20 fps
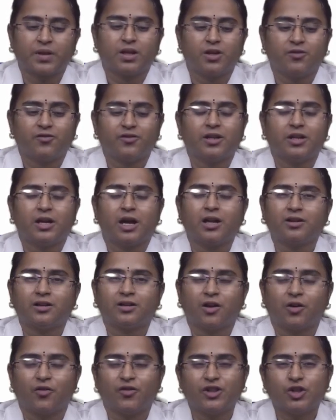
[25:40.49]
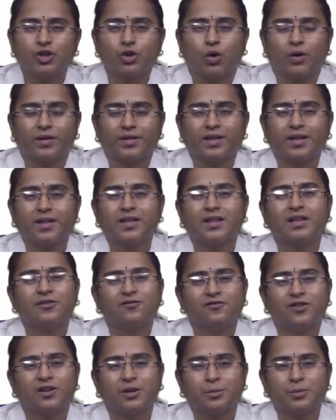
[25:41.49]
even and which causes
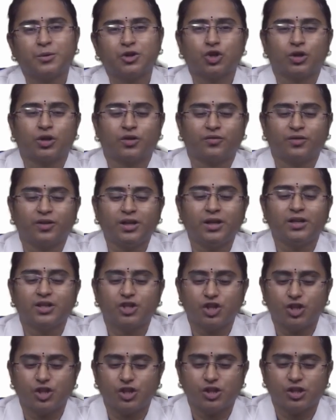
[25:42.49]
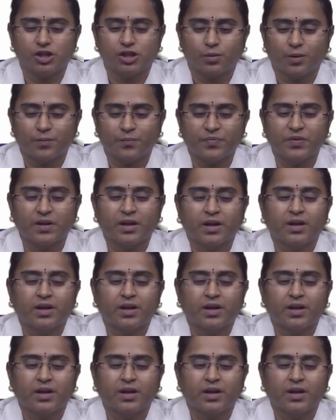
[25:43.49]
inflammation of the gingiva.